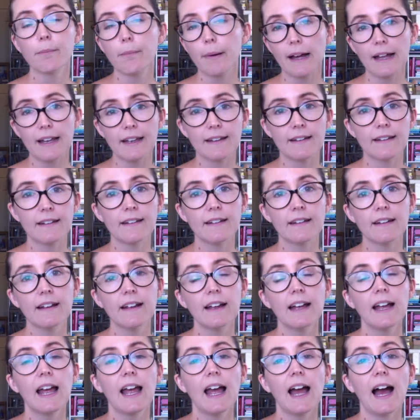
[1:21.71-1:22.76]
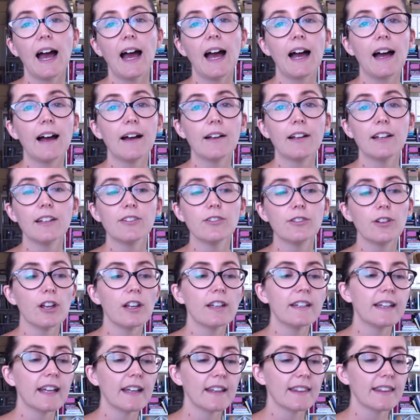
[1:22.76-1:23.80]
button,
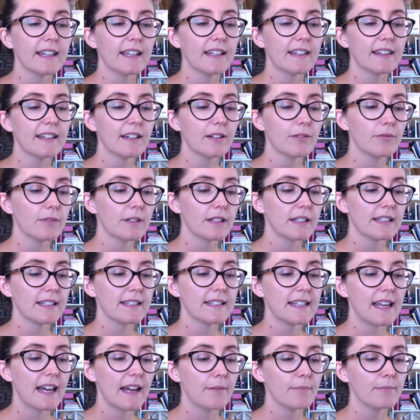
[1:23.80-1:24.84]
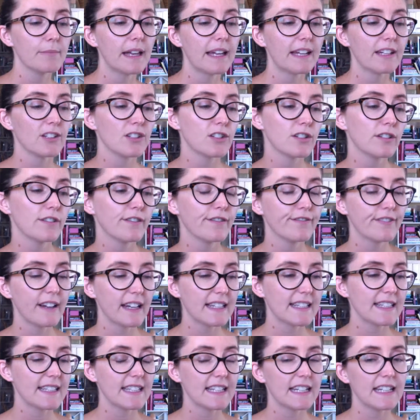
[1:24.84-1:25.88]
nothing that was like too
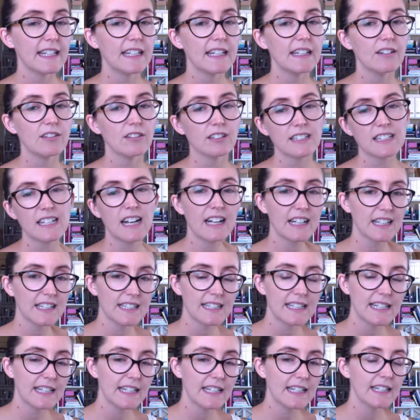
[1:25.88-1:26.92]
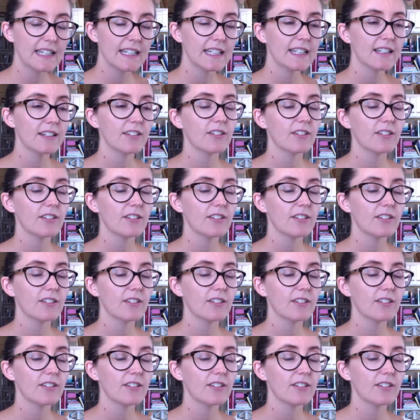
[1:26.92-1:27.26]
fussy or tucked in